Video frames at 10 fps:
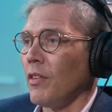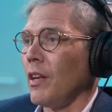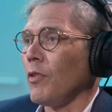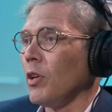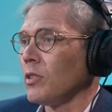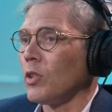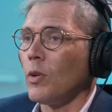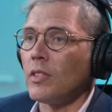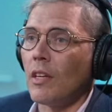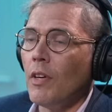Then you have closing
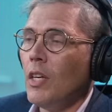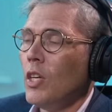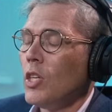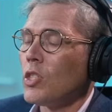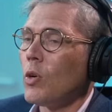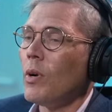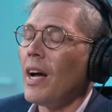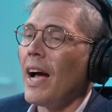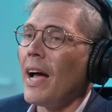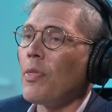costs and you have so
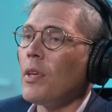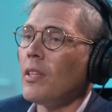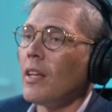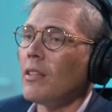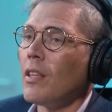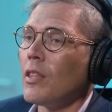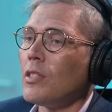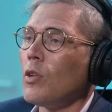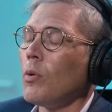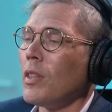I think that
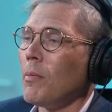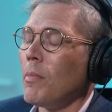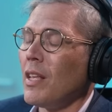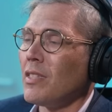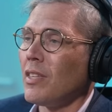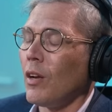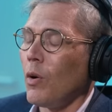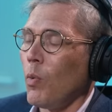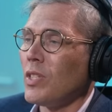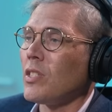there's no the, it's the
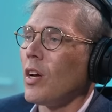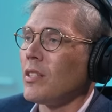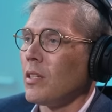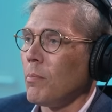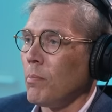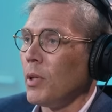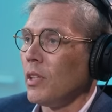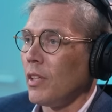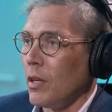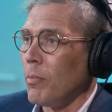what size of the
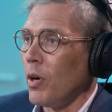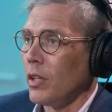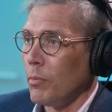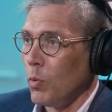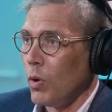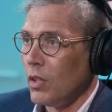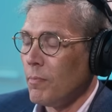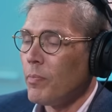building that you're buying number 1.